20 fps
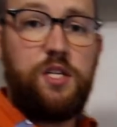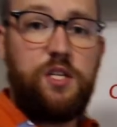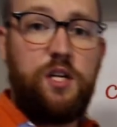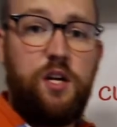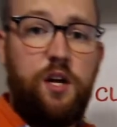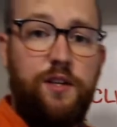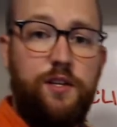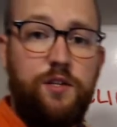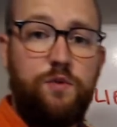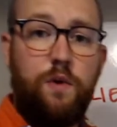
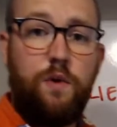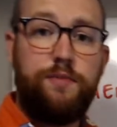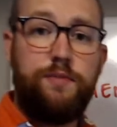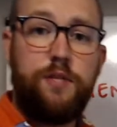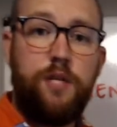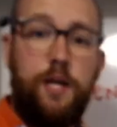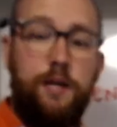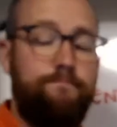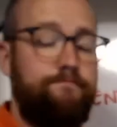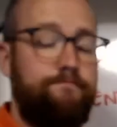on this
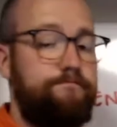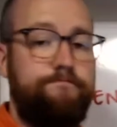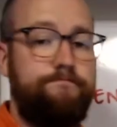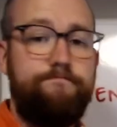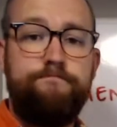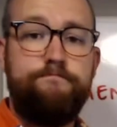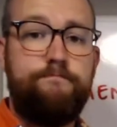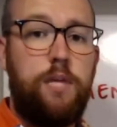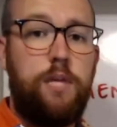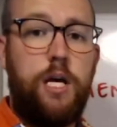website,
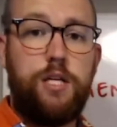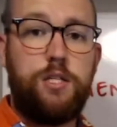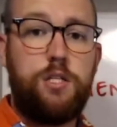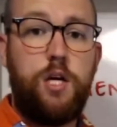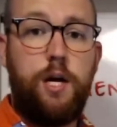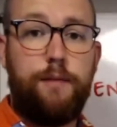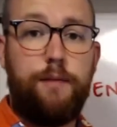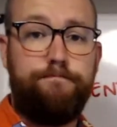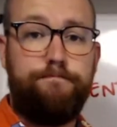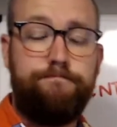then it's
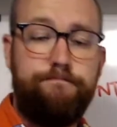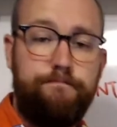done.